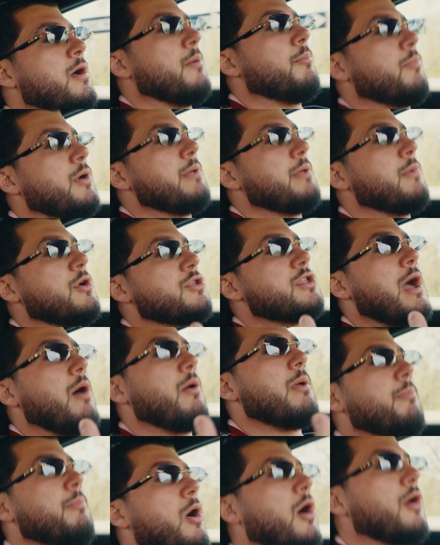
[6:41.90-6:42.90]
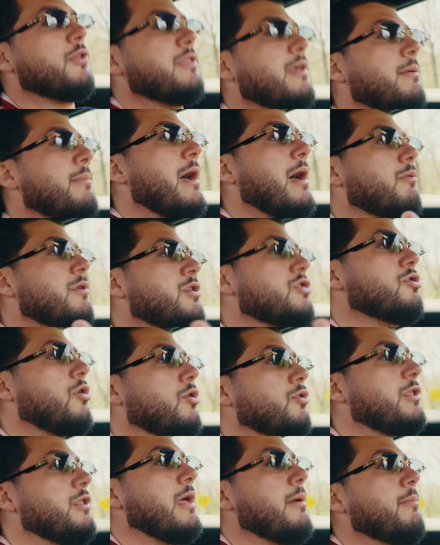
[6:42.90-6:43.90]
pretty much how we bought them, how we
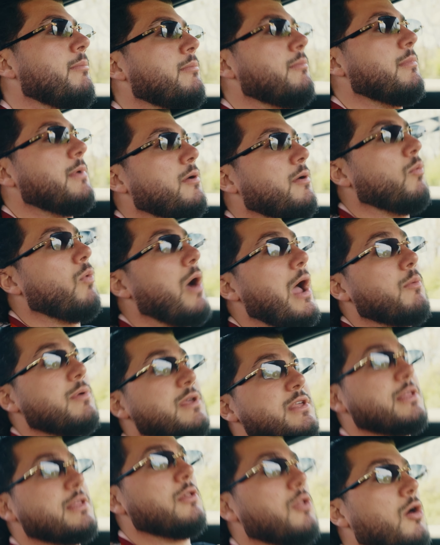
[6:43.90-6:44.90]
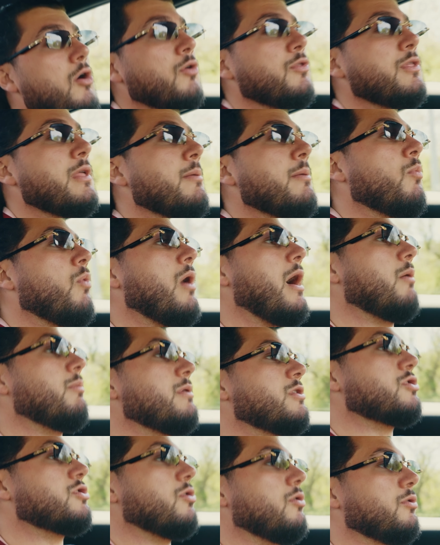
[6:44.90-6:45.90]
sold them, why we still own them, why
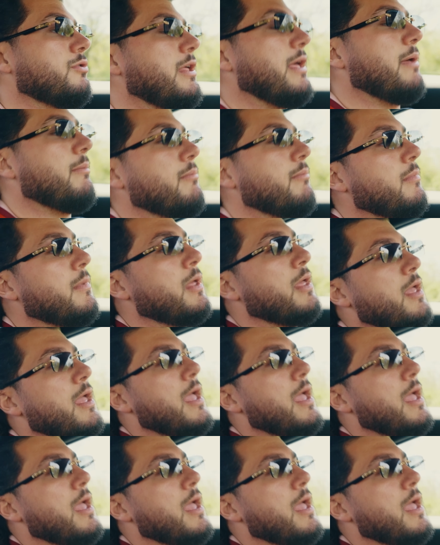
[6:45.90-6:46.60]
we sold them,